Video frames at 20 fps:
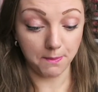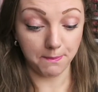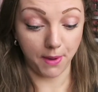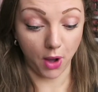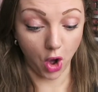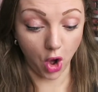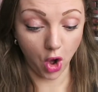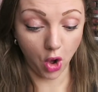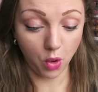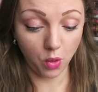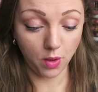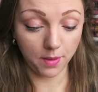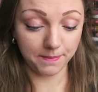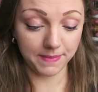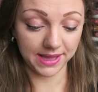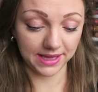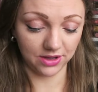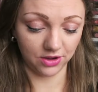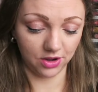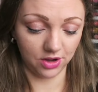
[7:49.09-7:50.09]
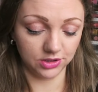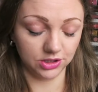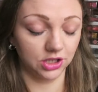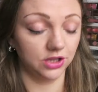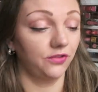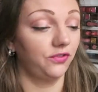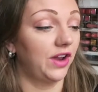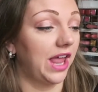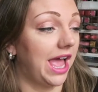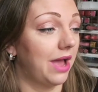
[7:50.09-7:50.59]
But oh my god,
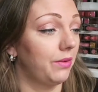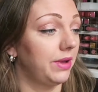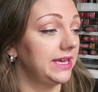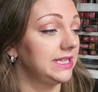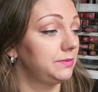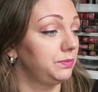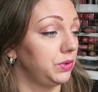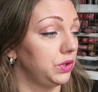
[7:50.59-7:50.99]
the flower is